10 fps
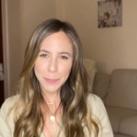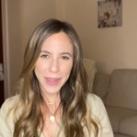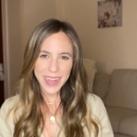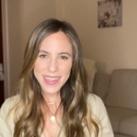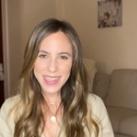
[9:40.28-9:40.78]

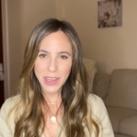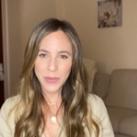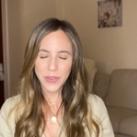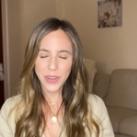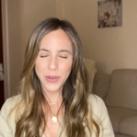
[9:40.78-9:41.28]
by
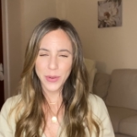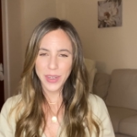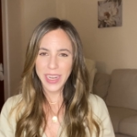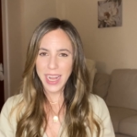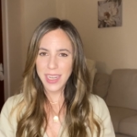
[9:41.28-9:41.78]
itself
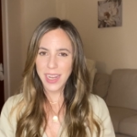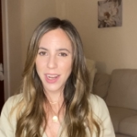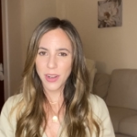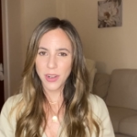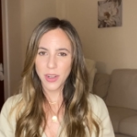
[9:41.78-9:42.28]
create
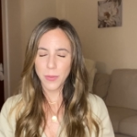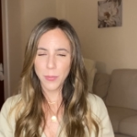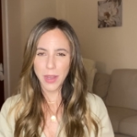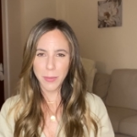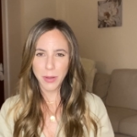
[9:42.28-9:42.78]

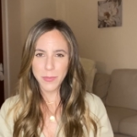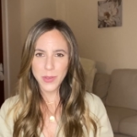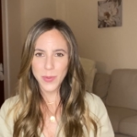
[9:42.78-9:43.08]
problems